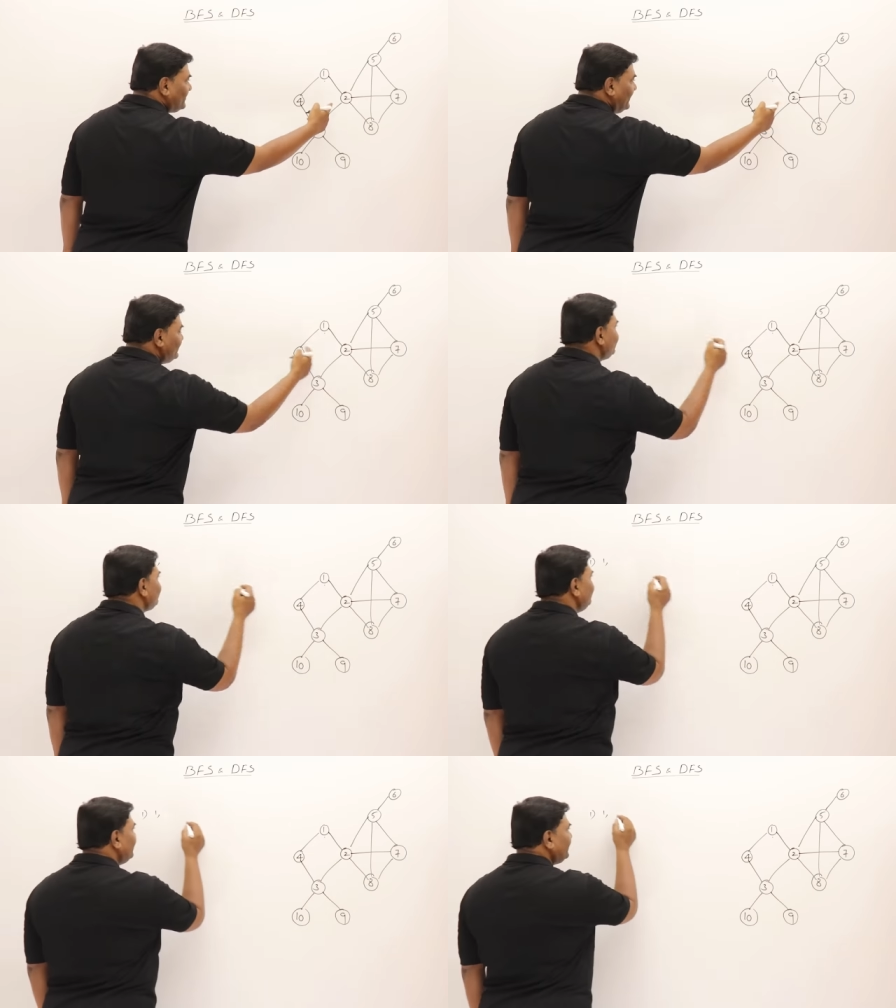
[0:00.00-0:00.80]
the
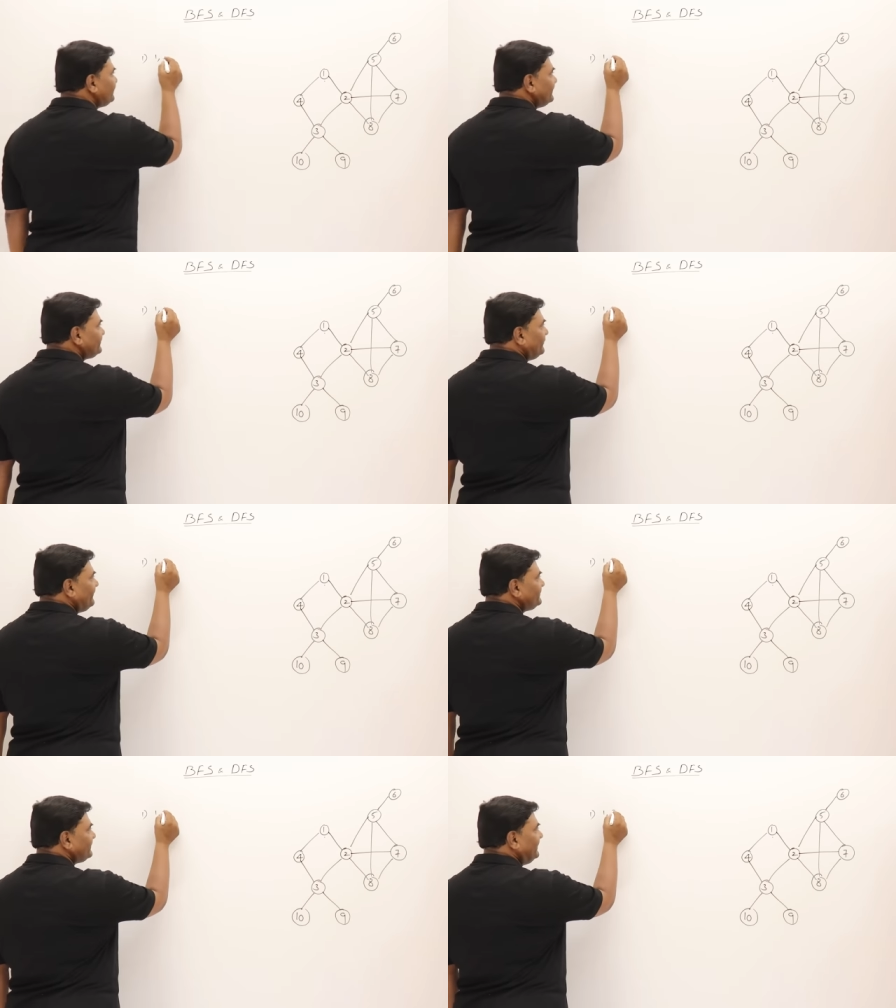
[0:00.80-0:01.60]
adjacent vertices. So
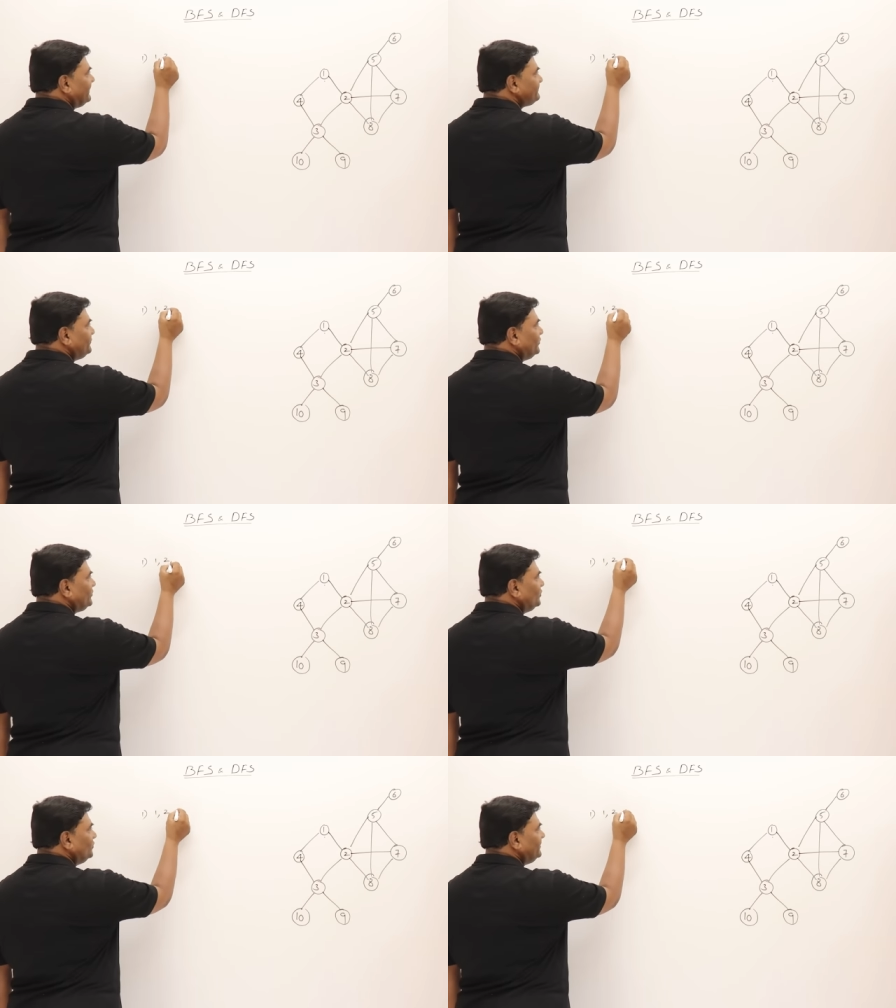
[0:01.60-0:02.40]
first I'll
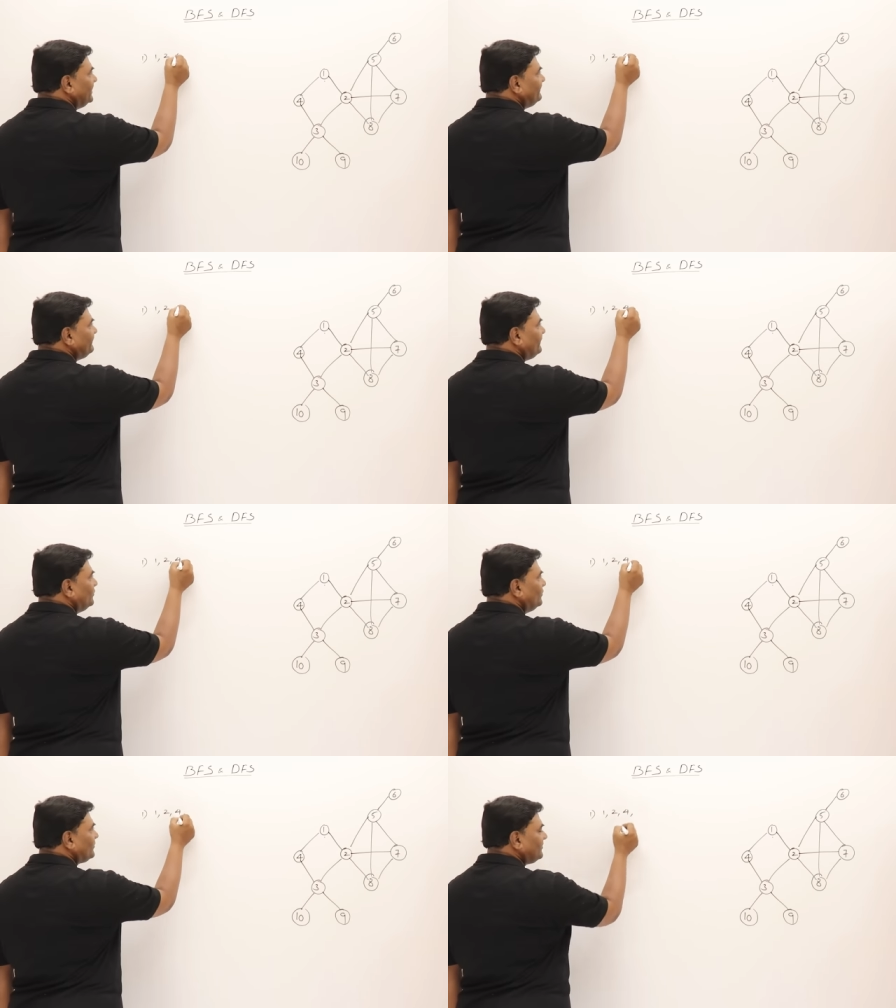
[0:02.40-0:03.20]
explore 2, then
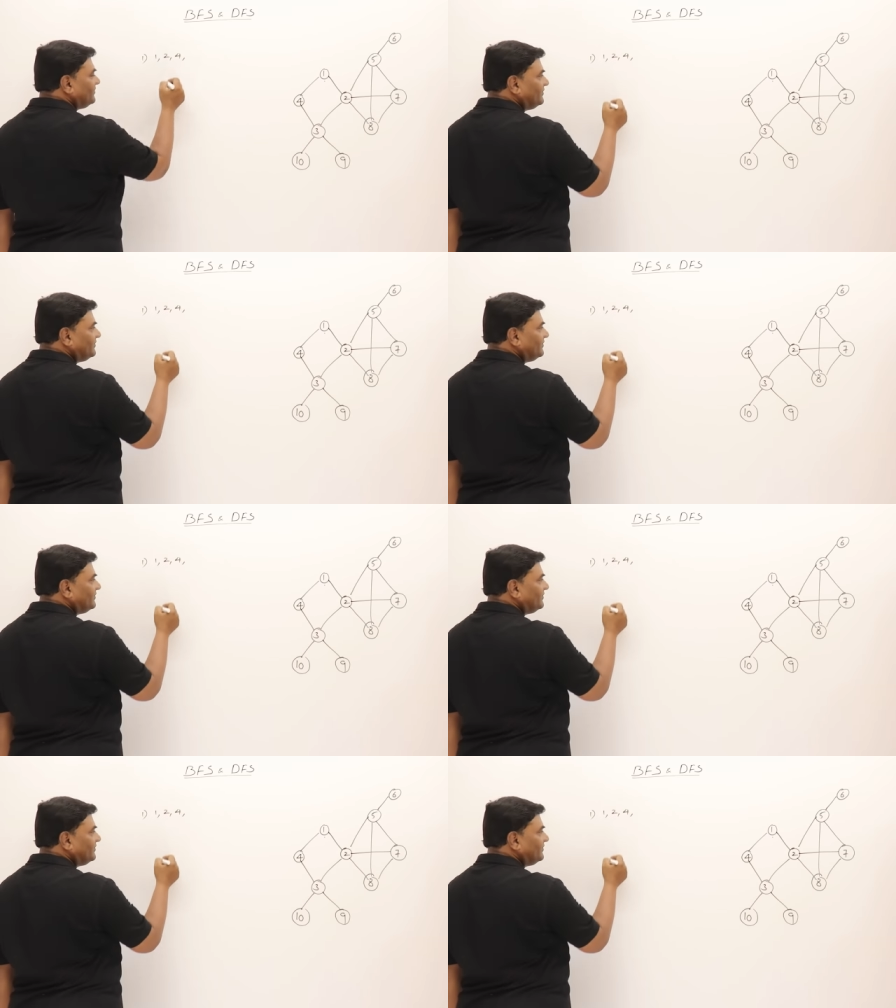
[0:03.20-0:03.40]
4.